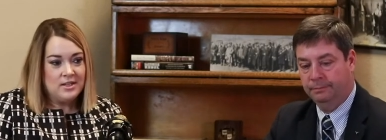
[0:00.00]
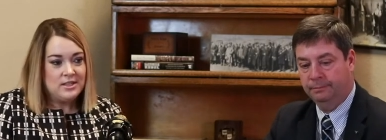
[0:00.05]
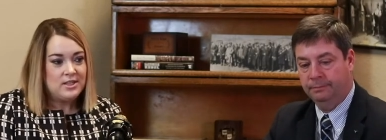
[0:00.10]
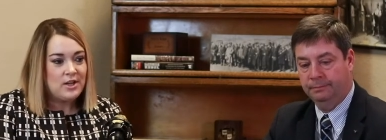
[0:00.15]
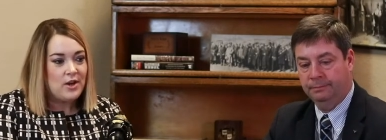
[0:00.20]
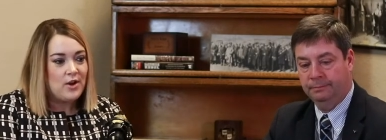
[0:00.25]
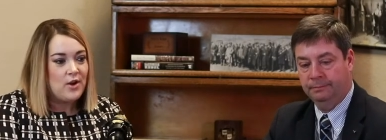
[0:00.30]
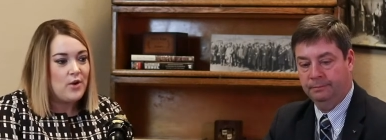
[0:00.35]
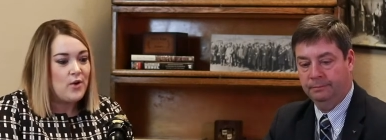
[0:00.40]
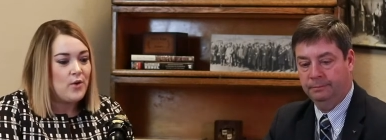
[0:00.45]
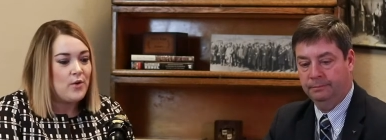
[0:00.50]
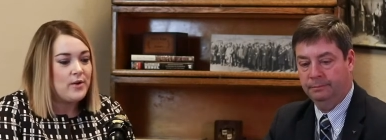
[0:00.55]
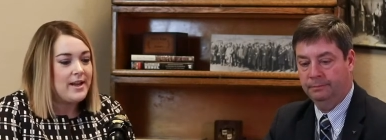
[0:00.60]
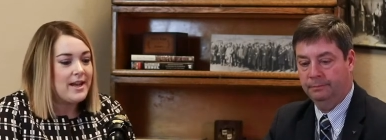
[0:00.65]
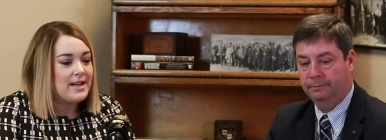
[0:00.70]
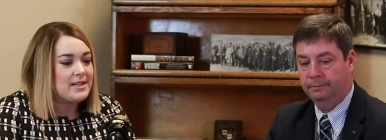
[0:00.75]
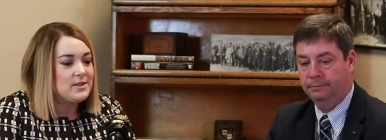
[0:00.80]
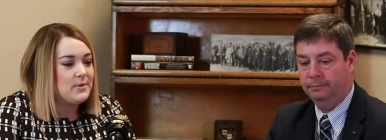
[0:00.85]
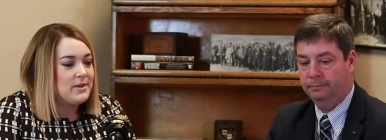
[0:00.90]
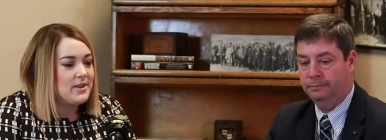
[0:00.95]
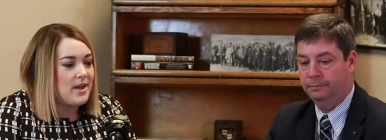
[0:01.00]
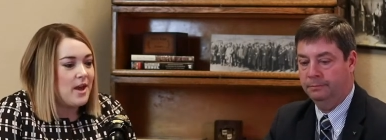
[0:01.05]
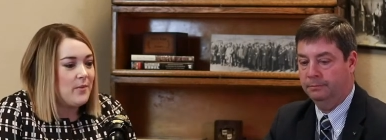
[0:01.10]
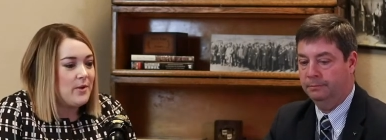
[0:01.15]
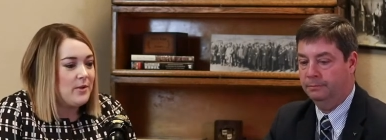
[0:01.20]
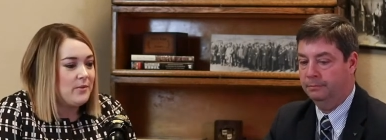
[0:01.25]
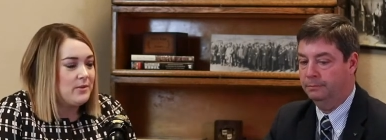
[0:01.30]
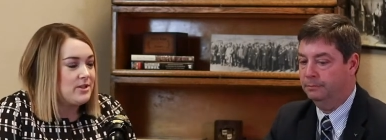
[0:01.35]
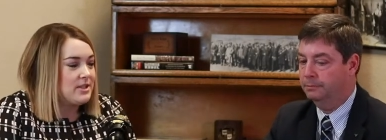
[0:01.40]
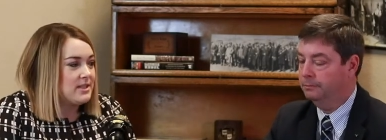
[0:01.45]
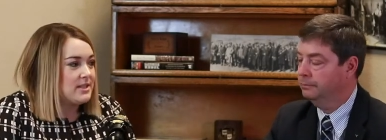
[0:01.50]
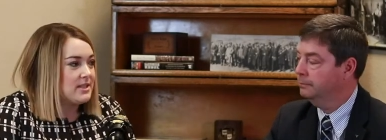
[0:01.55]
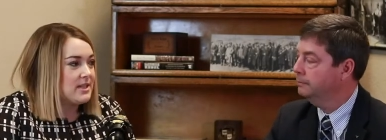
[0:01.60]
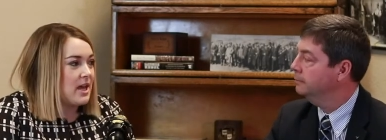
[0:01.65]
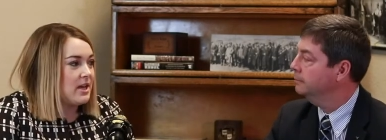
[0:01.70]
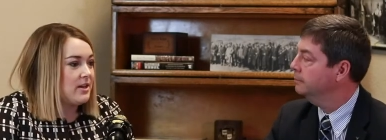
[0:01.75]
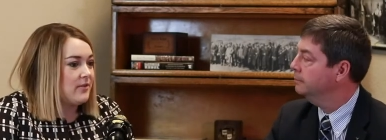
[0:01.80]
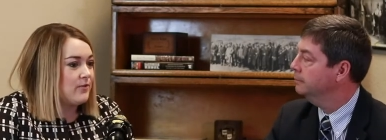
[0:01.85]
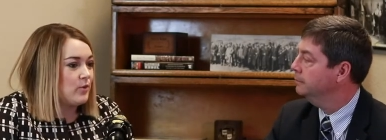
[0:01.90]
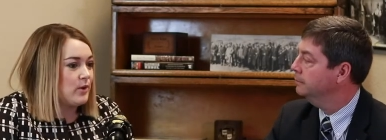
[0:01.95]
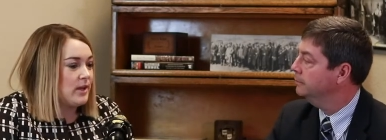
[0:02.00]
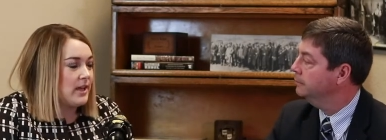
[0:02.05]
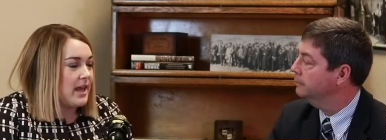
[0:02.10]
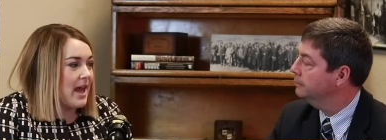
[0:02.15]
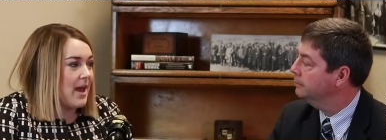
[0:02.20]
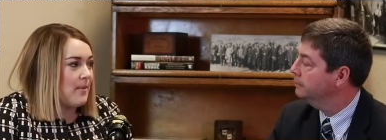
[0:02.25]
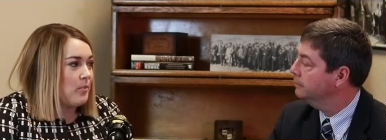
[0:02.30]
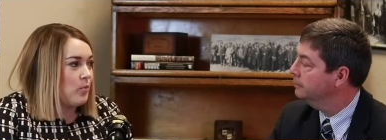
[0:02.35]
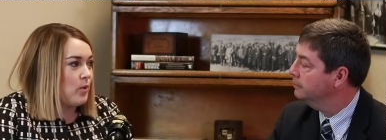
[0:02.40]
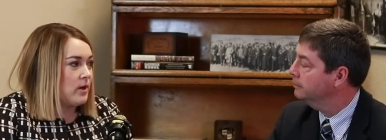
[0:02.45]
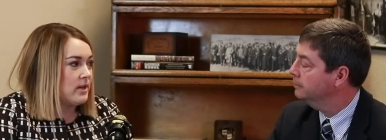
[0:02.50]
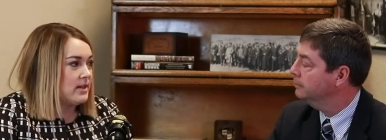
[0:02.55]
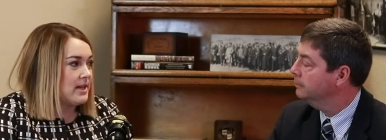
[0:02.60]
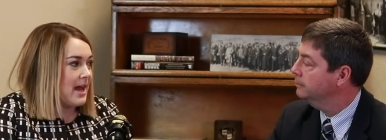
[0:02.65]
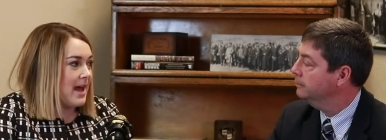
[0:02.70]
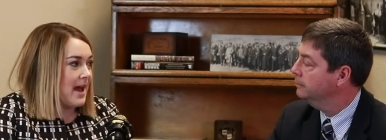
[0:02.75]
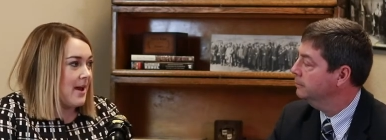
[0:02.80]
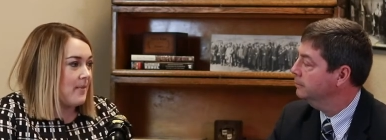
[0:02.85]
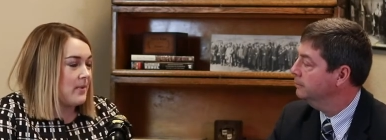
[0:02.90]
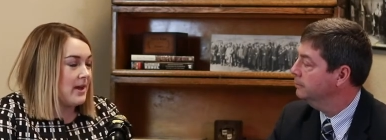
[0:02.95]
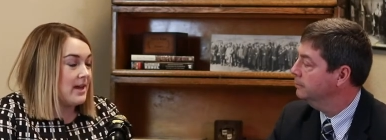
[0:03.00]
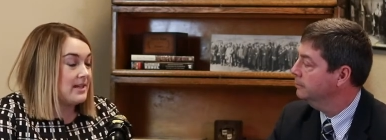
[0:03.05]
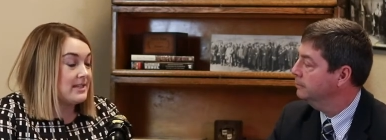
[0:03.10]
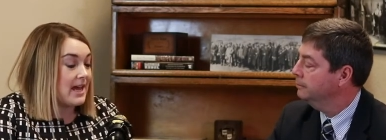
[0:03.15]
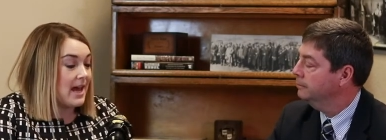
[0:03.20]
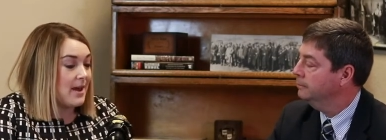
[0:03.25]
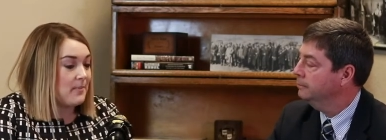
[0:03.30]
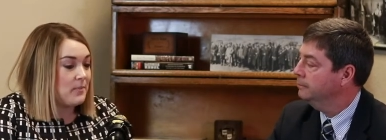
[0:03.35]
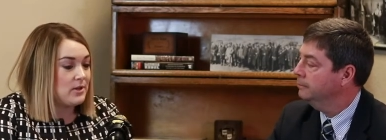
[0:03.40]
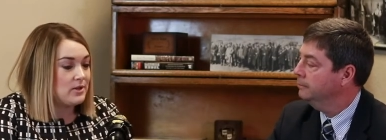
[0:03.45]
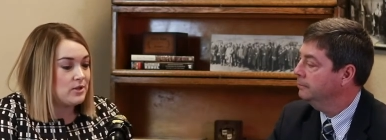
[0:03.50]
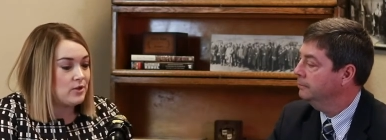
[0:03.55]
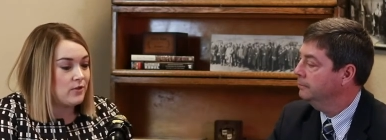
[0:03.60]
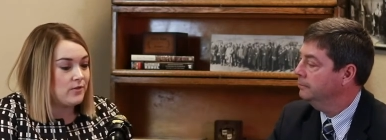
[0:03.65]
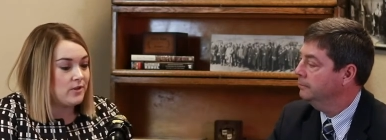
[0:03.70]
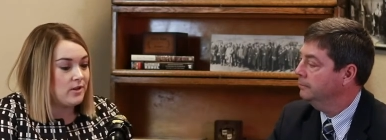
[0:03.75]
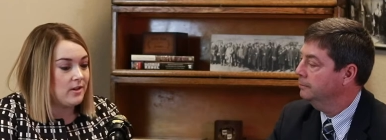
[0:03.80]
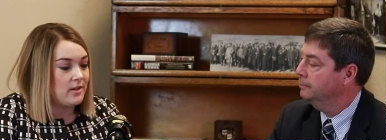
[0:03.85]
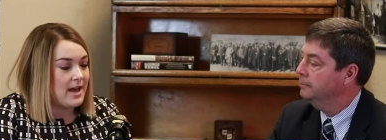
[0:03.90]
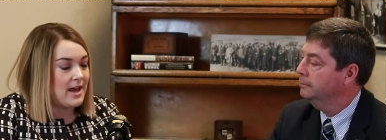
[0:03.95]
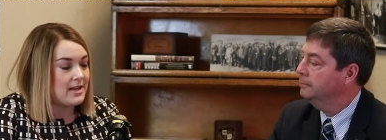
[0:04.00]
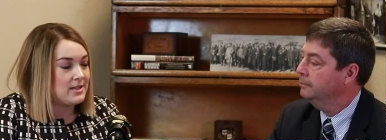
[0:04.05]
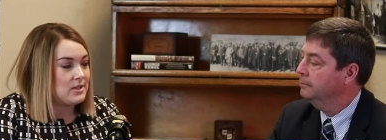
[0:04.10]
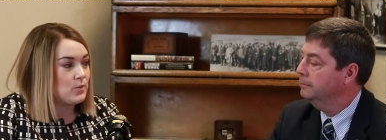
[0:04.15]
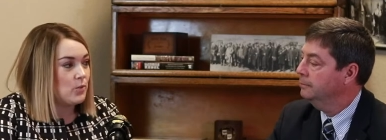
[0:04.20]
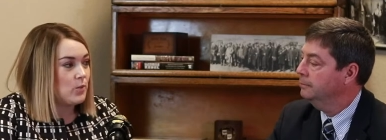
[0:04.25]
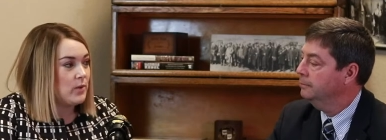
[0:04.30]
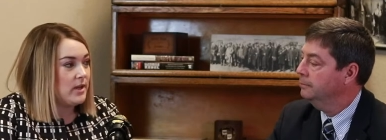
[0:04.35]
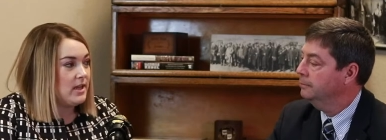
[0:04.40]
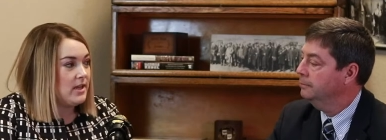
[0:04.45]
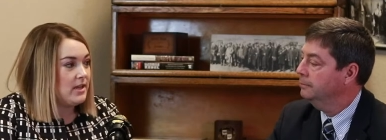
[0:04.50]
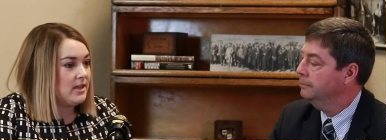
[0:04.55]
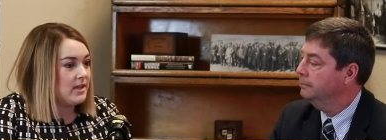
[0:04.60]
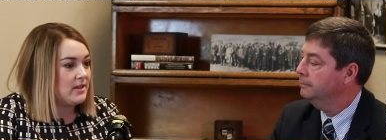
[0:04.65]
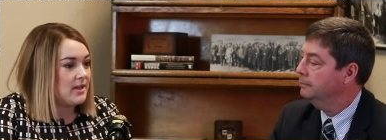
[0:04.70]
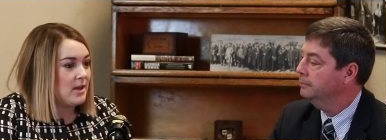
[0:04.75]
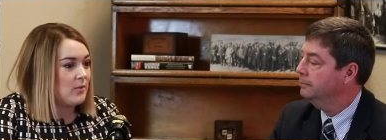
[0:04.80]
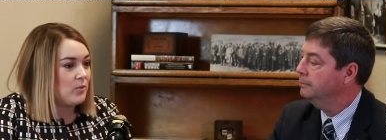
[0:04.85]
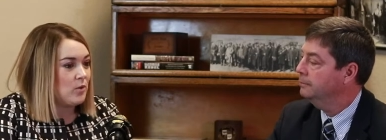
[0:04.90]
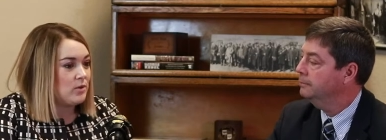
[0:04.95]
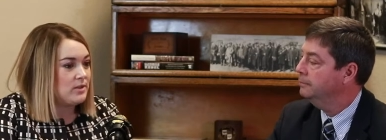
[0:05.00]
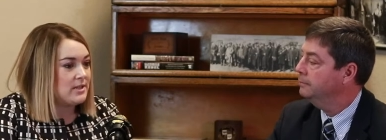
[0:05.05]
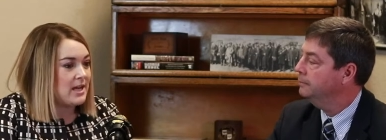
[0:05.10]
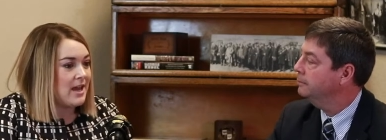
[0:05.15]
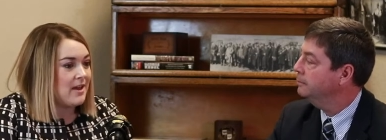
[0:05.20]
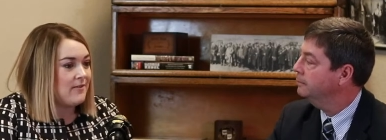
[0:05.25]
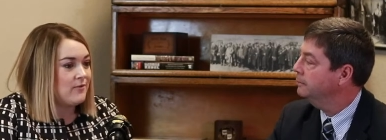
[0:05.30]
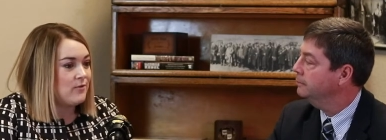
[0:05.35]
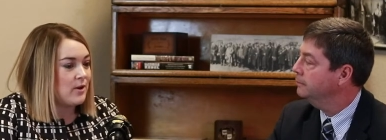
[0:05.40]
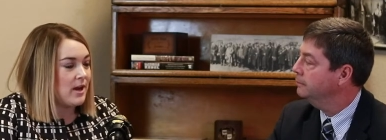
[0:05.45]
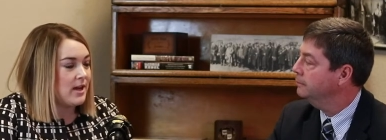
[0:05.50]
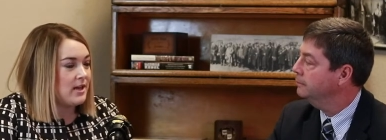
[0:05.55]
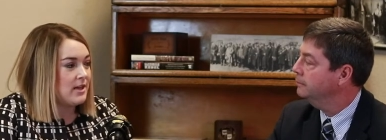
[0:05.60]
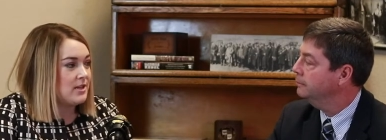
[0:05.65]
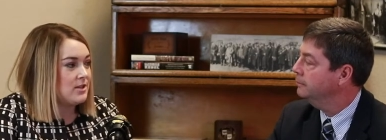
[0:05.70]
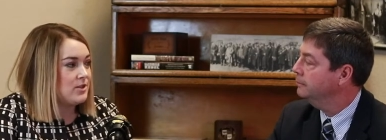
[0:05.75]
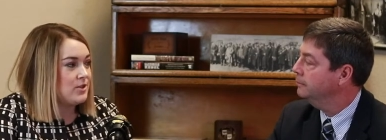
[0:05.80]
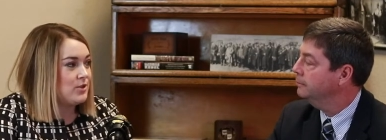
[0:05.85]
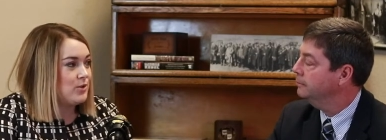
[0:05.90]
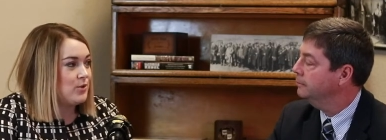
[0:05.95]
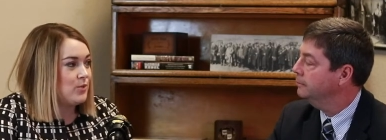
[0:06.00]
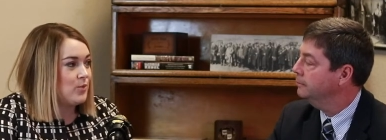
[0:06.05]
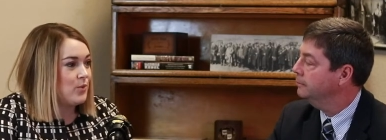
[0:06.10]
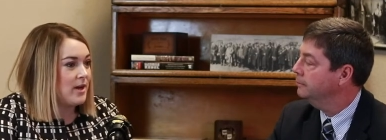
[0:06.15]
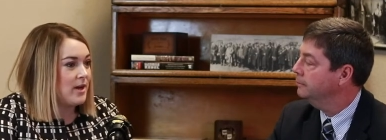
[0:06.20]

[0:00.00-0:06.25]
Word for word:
Speaker 1: So, next, we thought we would just kind of recap what hap- has happened over the last week, and then we'll dive right into